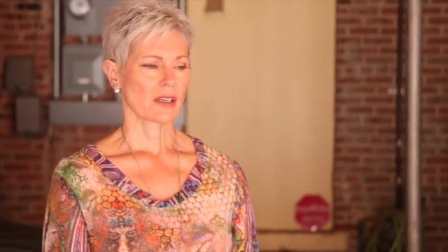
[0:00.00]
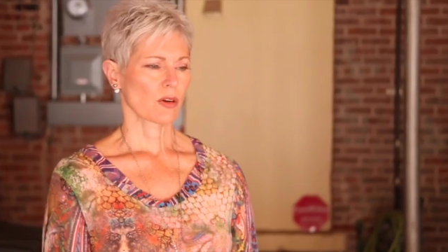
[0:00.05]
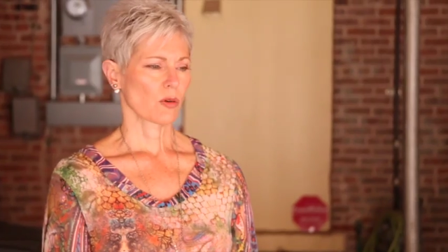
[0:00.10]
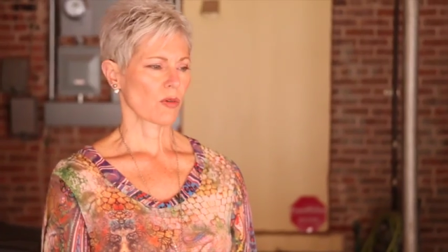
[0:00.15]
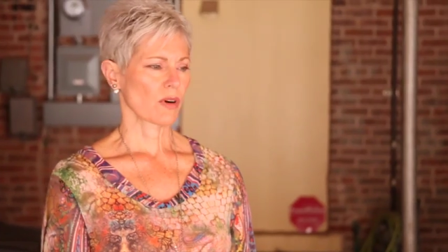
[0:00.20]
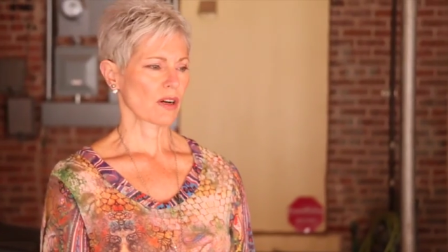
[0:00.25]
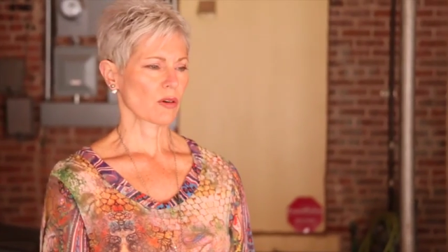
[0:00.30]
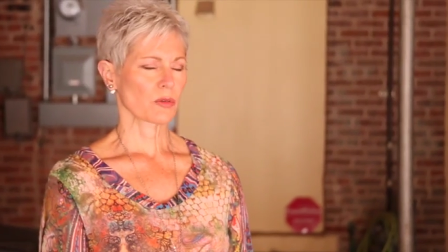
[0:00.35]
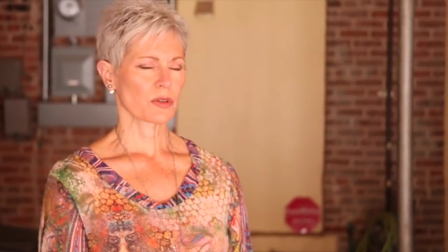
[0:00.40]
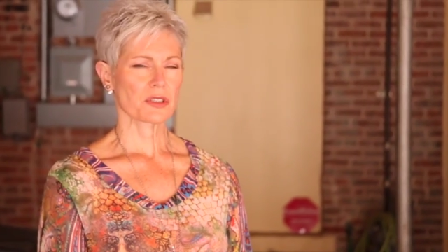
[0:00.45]

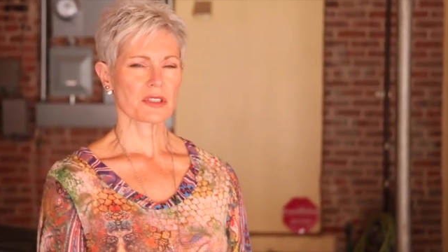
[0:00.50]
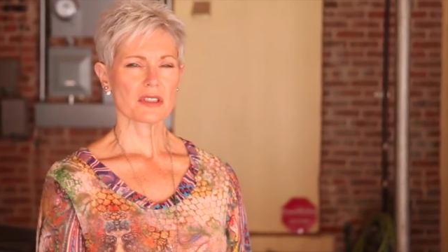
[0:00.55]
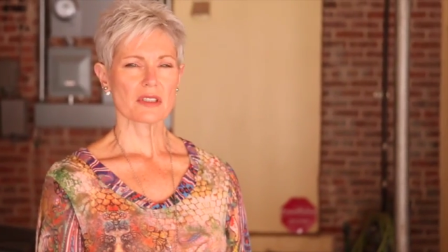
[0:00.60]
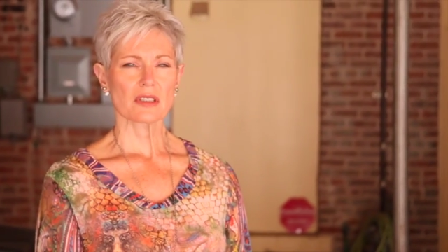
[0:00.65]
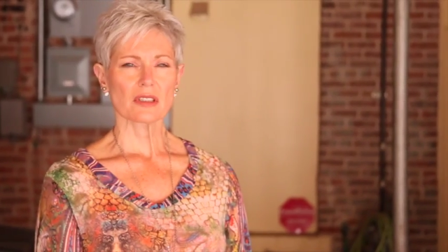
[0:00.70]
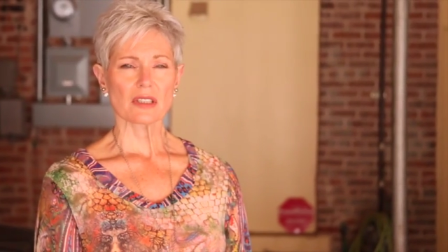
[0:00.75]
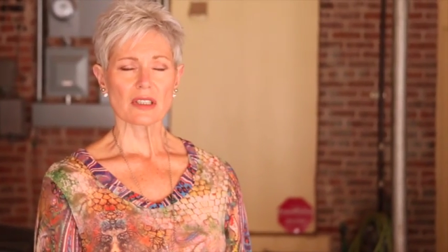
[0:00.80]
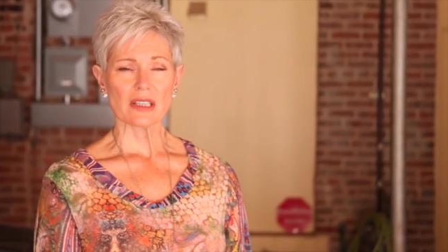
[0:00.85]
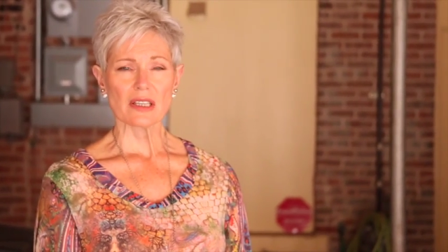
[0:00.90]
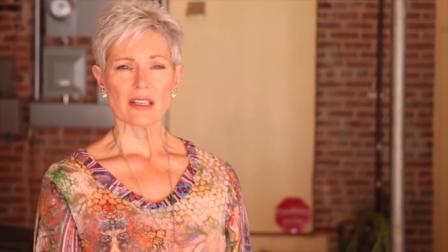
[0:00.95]
while we're
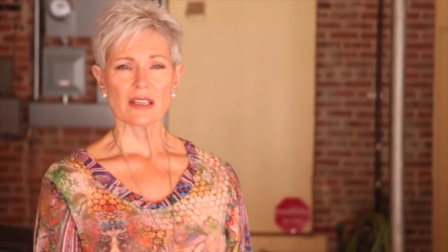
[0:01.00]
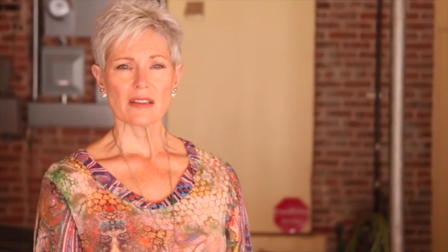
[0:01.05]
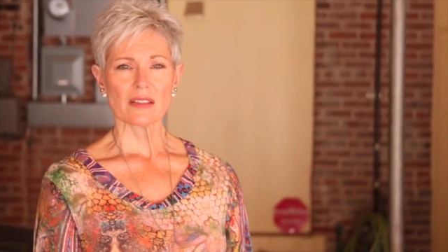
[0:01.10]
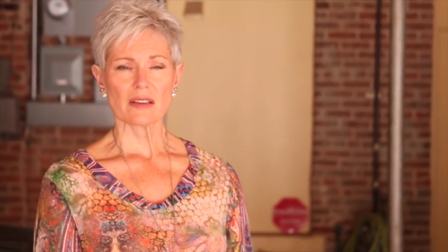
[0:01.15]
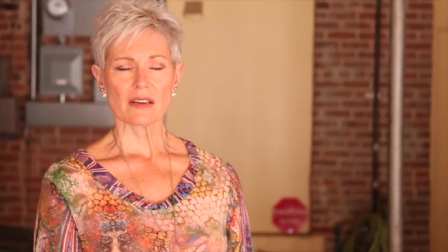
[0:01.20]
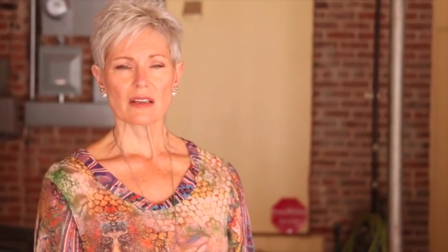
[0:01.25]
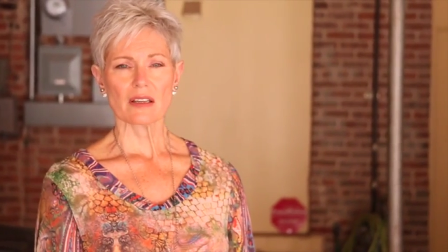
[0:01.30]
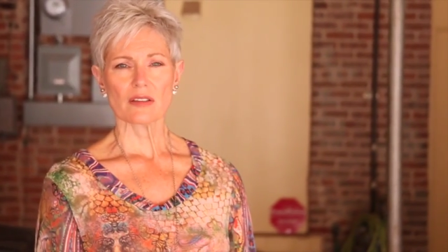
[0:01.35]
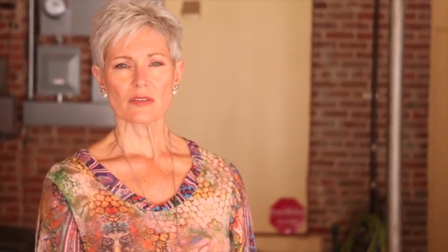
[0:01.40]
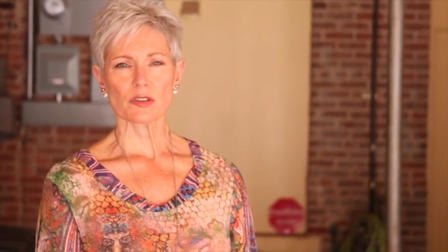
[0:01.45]
still in
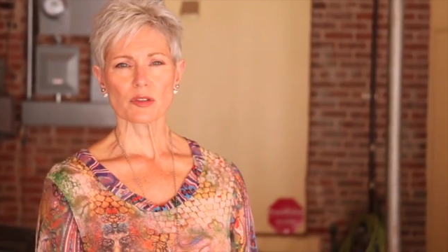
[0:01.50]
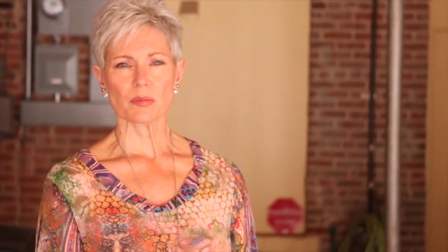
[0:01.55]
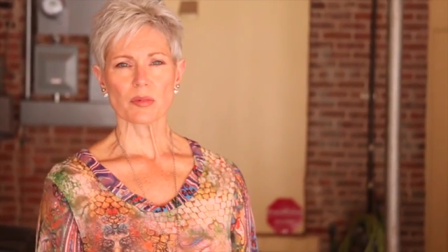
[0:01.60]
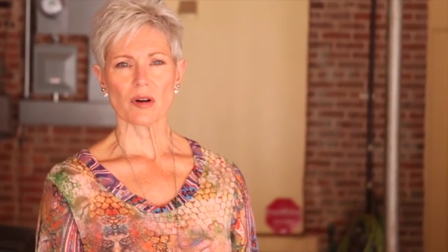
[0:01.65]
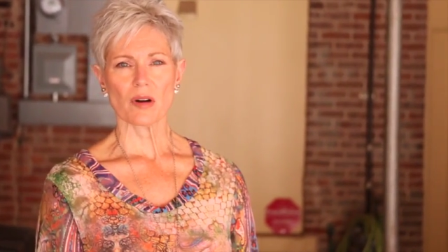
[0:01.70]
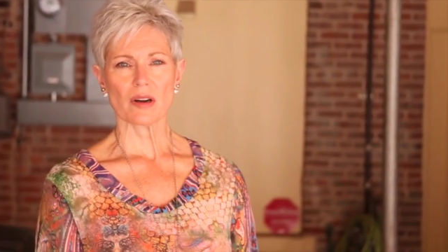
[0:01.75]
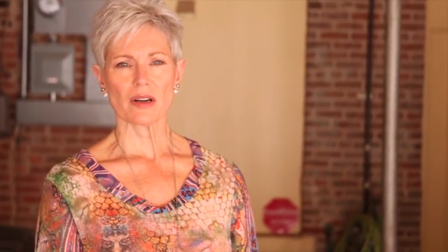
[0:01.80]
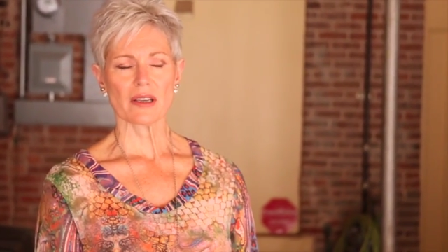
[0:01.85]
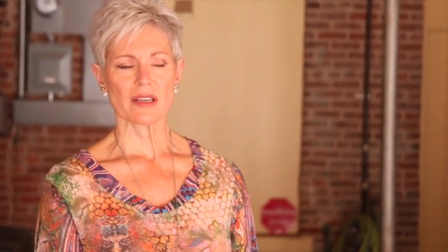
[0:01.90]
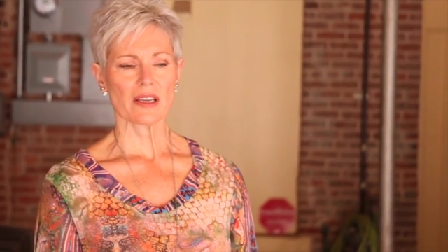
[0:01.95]
the covered
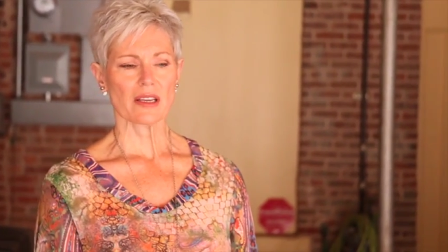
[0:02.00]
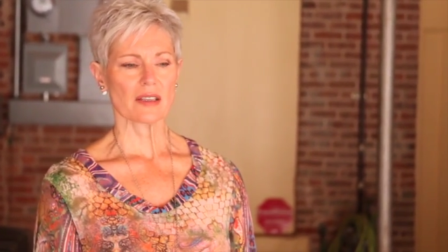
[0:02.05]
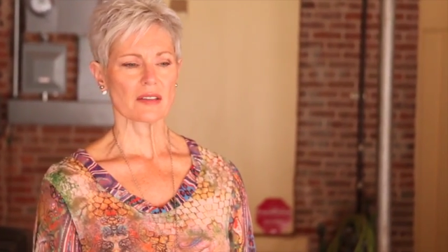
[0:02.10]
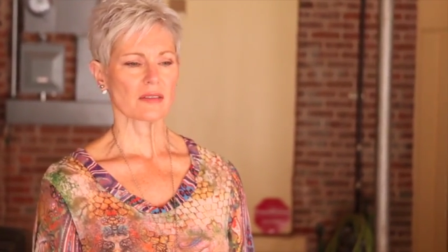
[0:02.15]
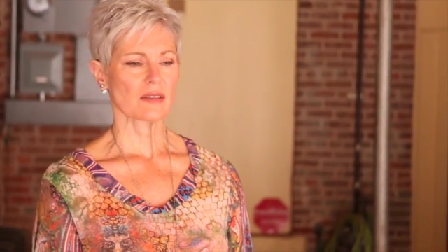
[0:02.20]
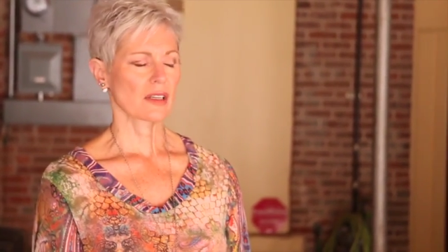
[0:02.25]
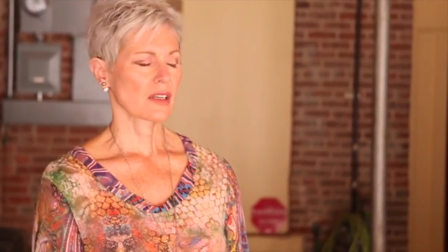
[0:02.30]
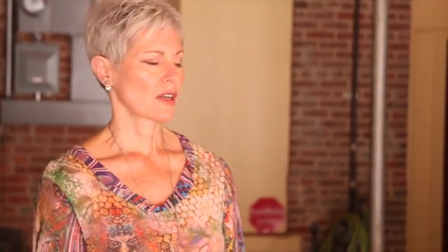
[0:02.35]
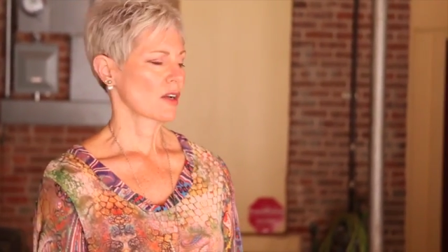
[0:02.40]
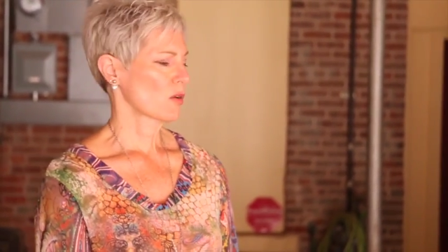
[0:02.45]
parking.
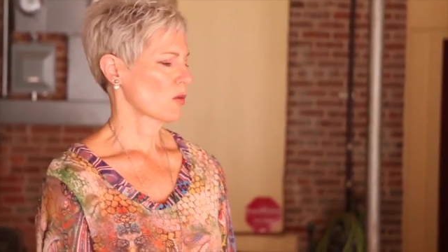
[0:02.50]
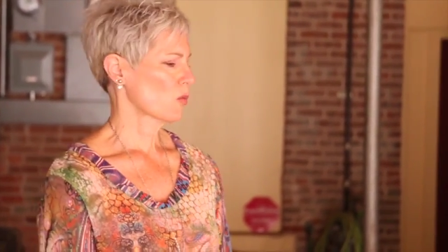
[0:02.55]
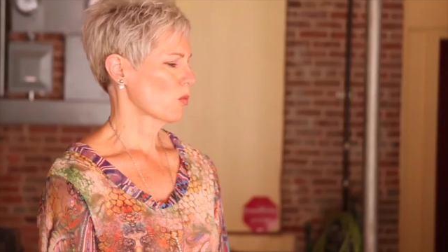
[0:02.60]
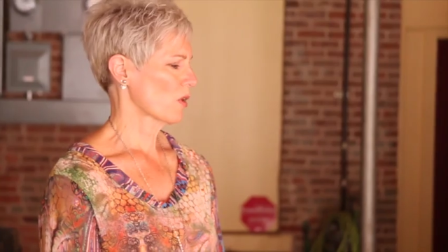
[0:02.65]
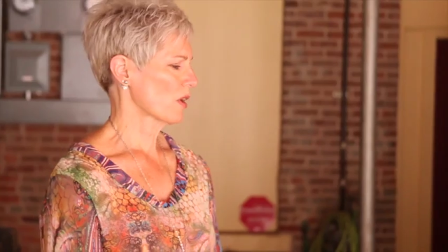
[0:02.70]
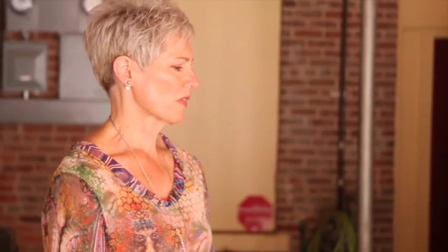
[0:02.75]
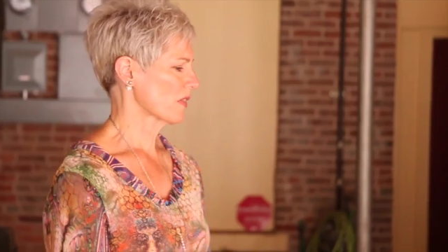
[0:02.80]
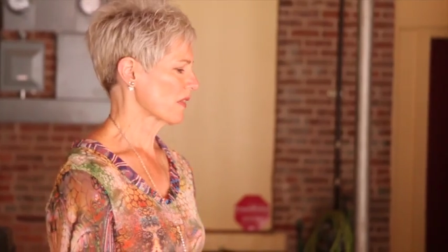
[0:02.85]
One